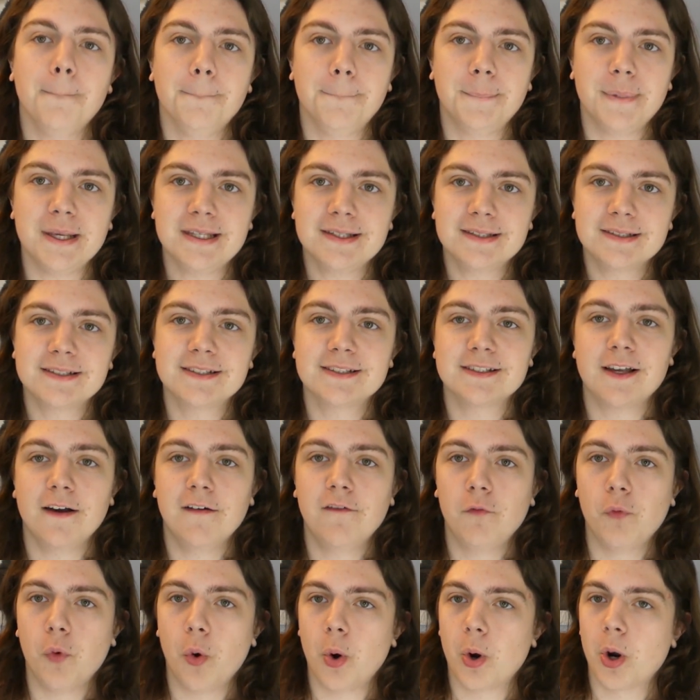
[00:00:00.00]
Beasts
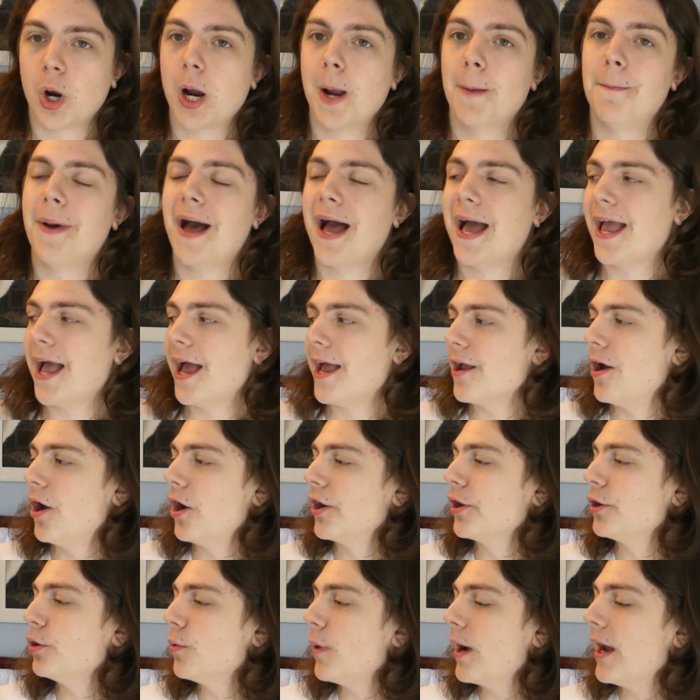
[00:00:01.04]
of War by
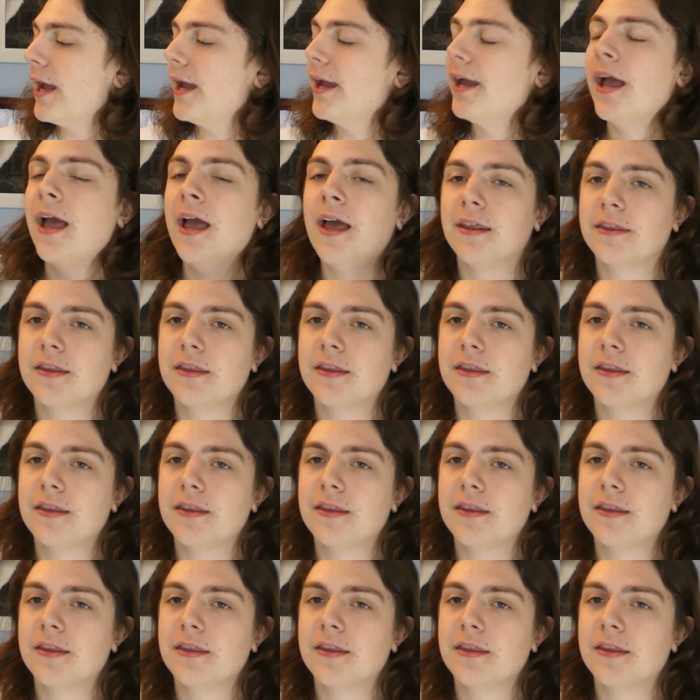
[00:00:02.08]
Ayana Gray,